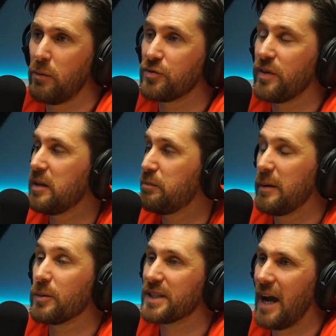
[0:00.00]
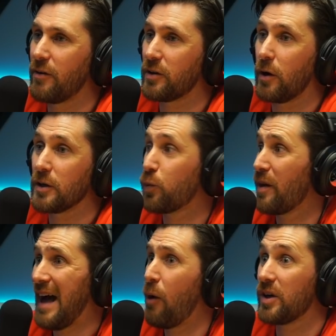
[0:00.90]
was reading people's tarot cards
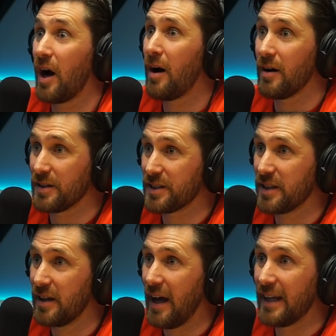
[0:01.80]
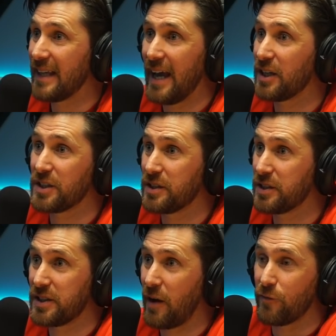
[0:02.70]
without cards and getting
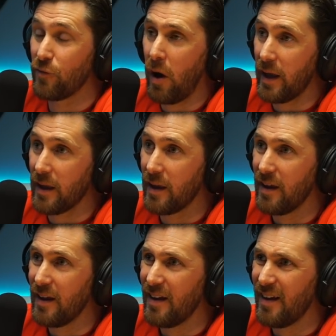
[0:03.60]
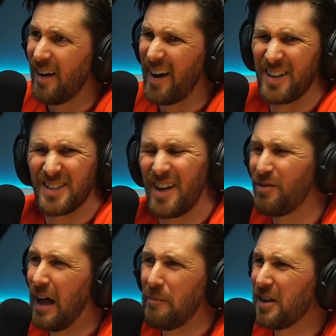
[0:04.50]
stuff right right and i was like
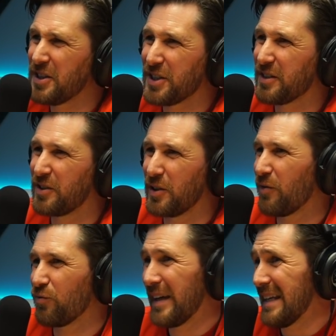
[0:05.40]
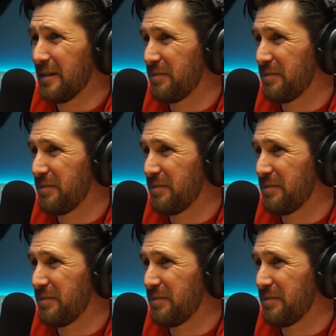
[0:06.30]
am i just good at reading